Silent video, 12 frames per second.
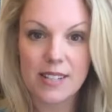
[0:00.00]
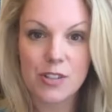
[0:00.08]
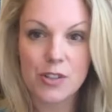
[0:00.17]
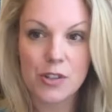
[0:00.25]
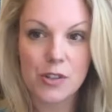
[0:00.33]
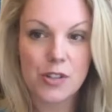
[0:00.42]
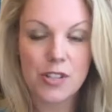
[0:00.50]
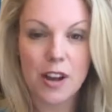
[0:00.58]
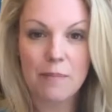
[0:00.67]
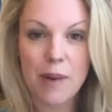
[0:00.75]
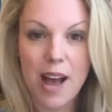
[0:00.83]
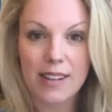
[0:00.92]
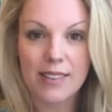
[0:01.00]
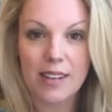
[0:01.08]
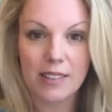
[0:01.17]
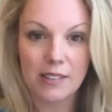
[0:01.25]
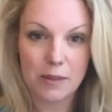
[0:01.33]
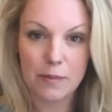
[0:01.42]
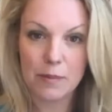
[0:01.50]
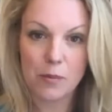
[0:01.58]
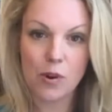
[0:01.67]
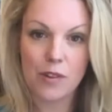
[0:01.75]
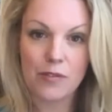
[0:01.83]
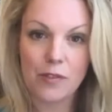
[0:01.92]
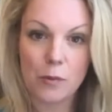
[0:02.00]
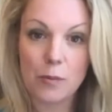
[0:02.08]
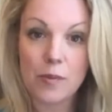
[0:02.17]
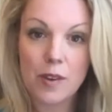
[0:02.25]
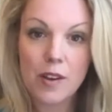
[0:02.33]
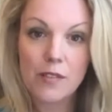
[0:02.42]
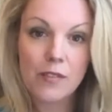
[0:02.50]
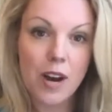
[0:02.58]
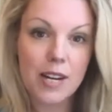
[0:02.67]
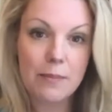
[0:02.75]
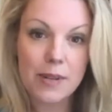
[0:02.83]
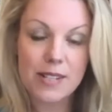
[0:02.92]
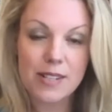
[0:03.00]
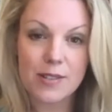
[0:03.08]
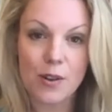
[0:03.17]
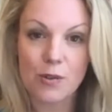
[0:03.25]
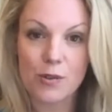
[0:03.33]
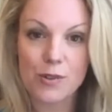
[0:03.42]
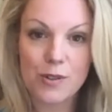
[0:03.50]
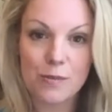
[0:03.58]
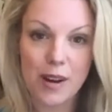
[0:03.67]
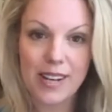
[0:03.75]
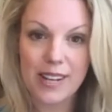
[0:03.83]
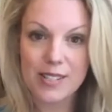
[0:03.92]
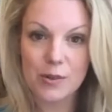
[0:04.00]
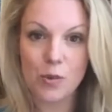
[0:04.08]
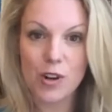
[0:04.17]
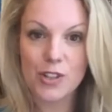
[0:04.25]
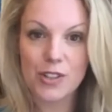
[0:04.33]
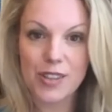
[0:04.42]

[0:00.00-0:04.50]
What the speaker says: Could you just unpack that a little bit more for any business owners who might get to watch